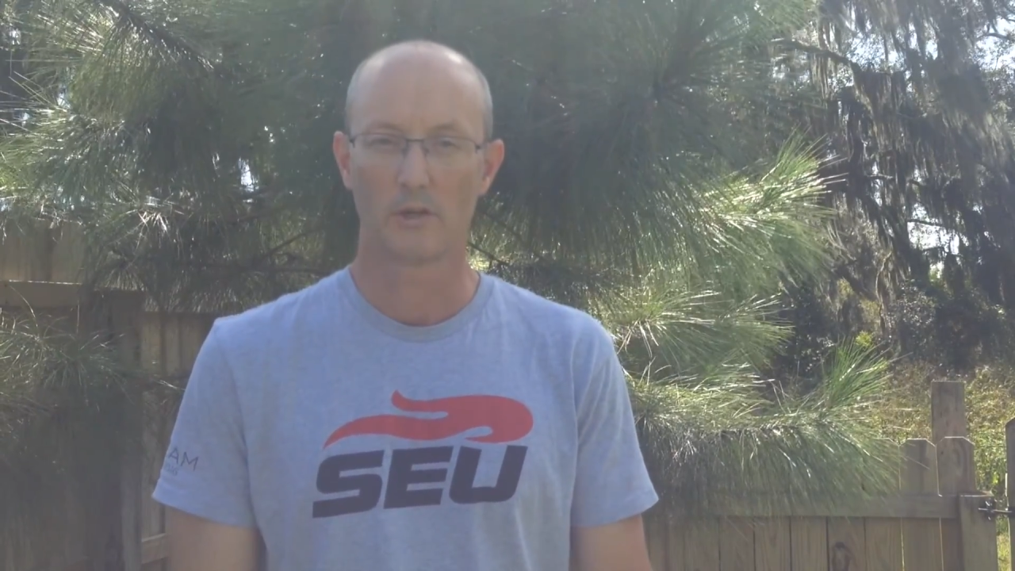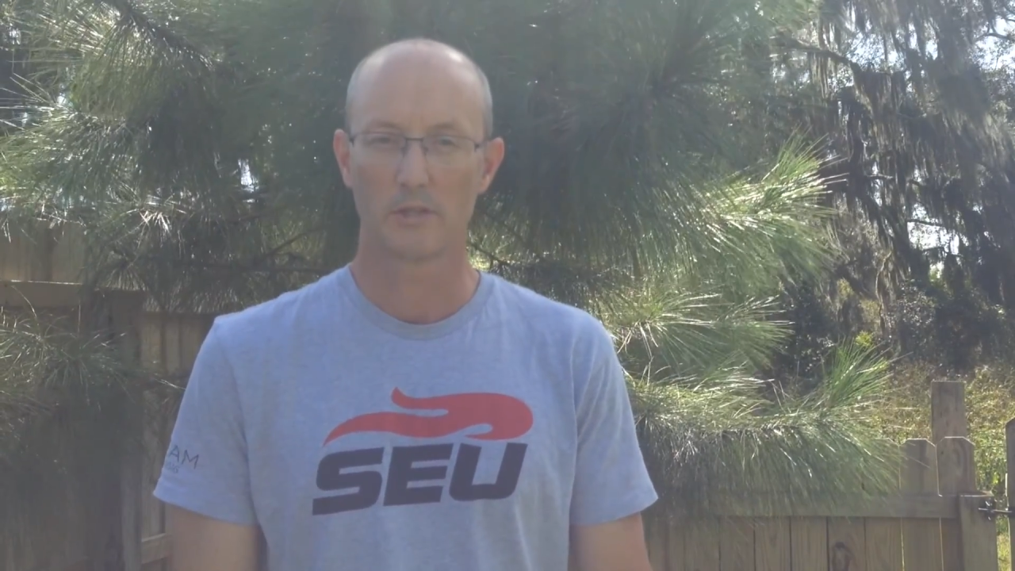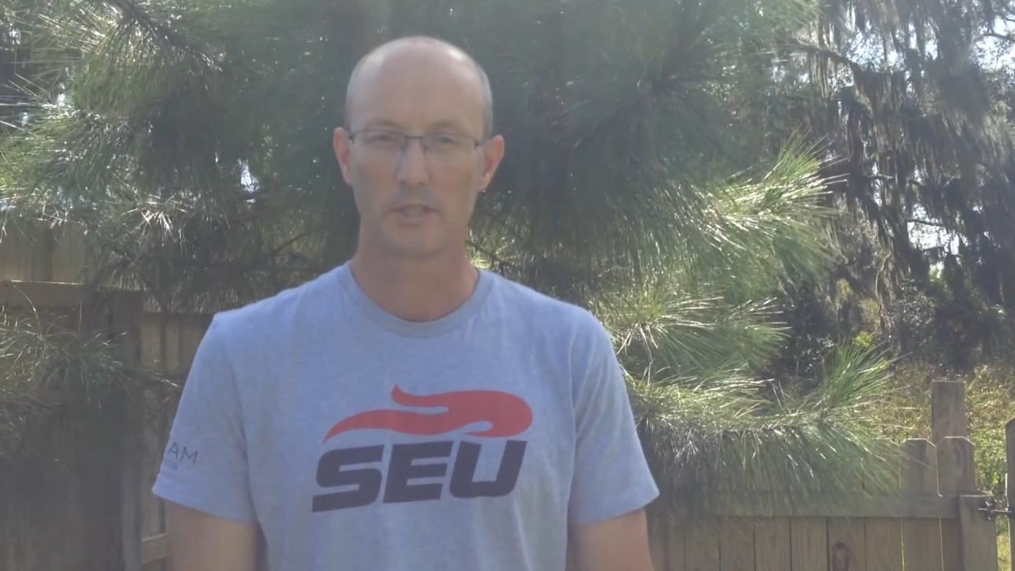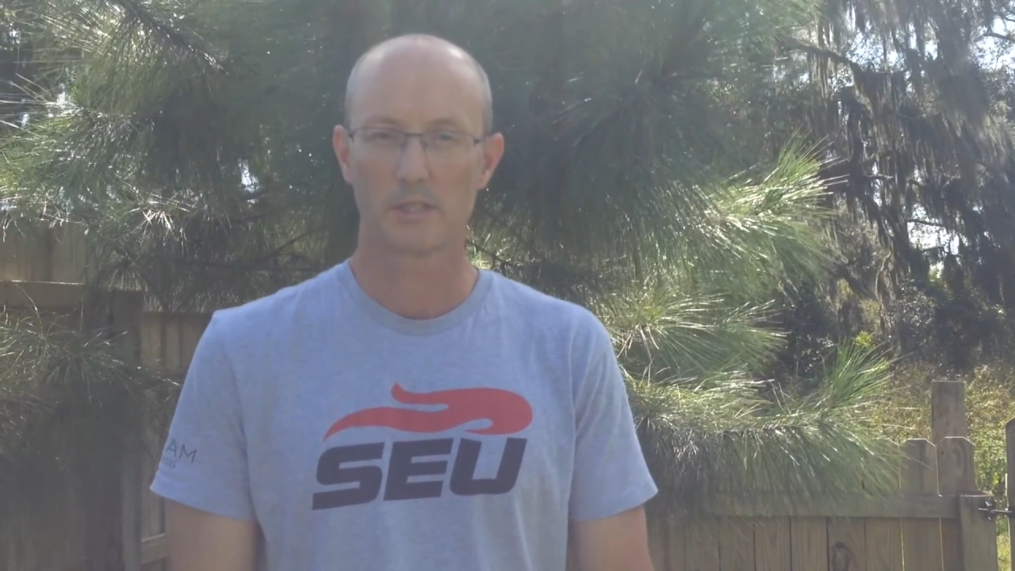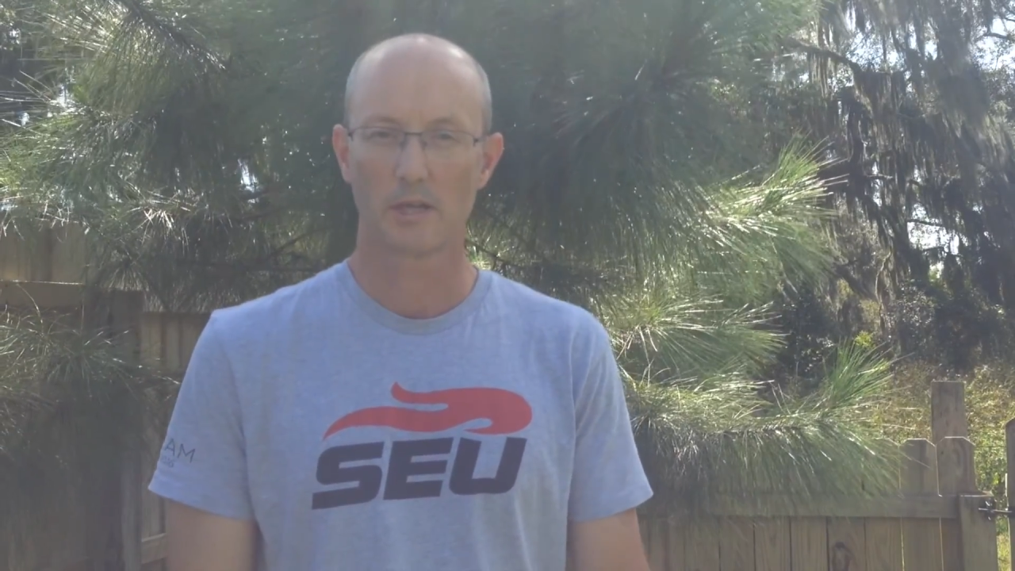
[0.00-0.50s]
all
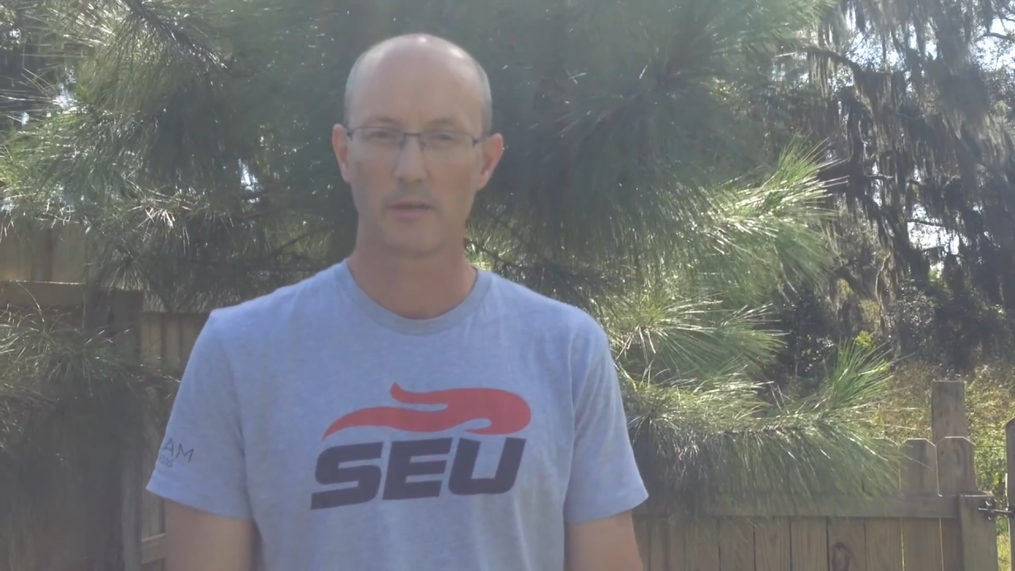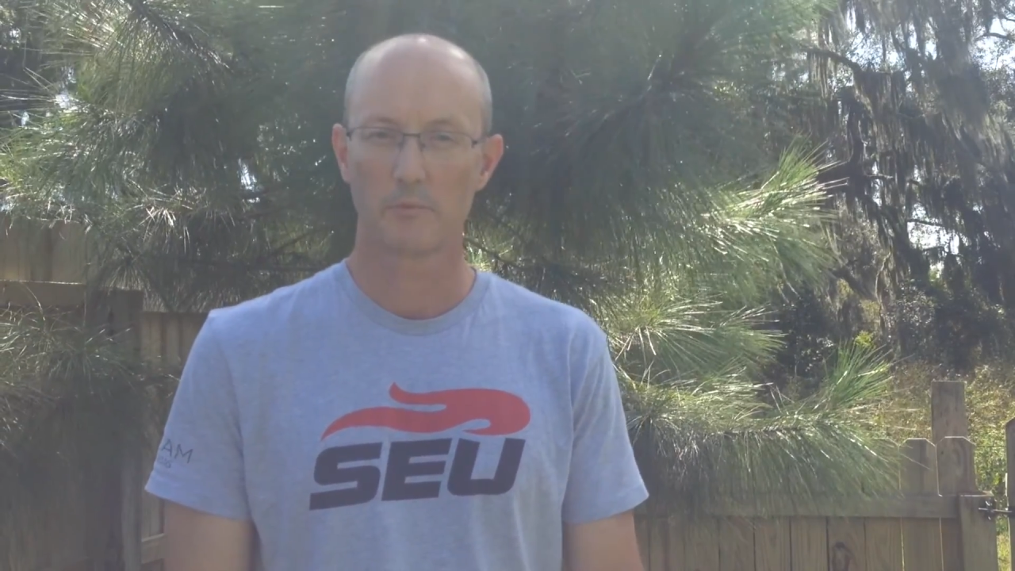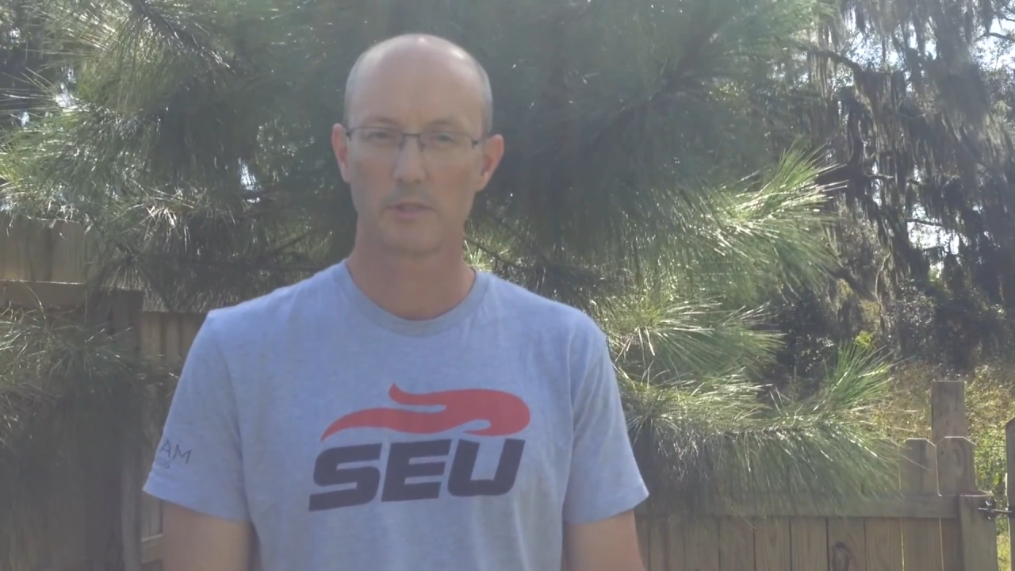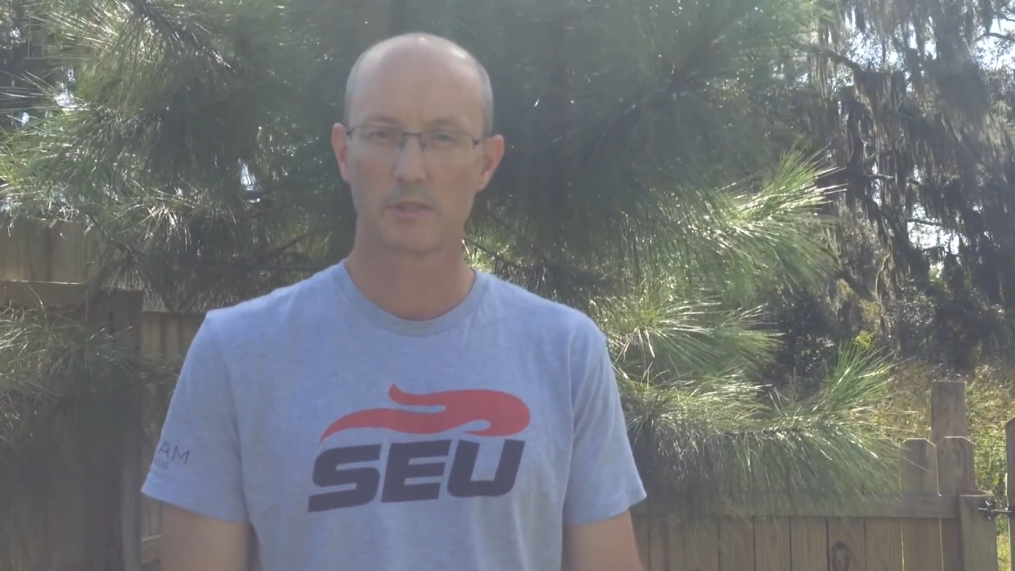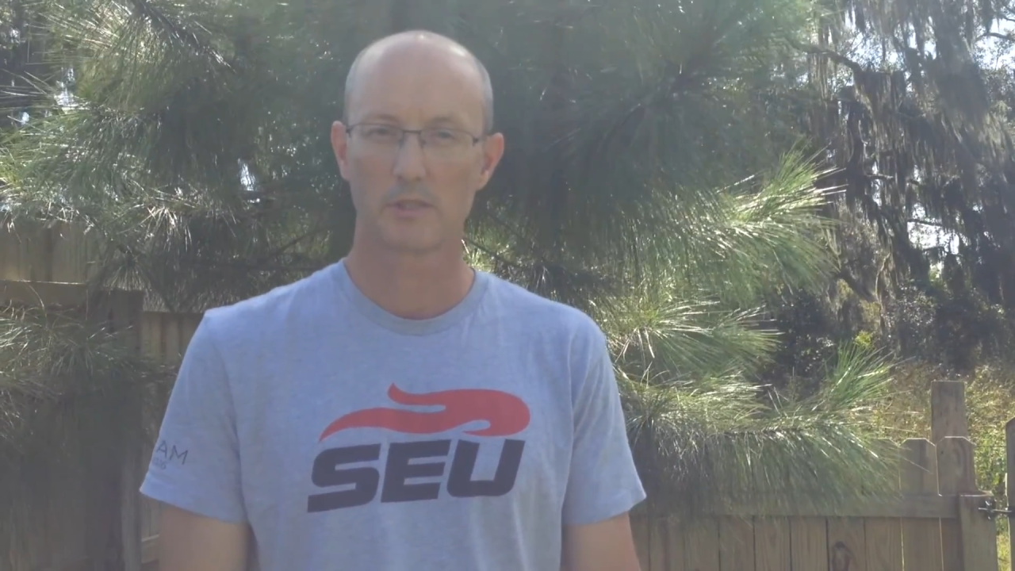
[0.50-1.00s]
the assignments.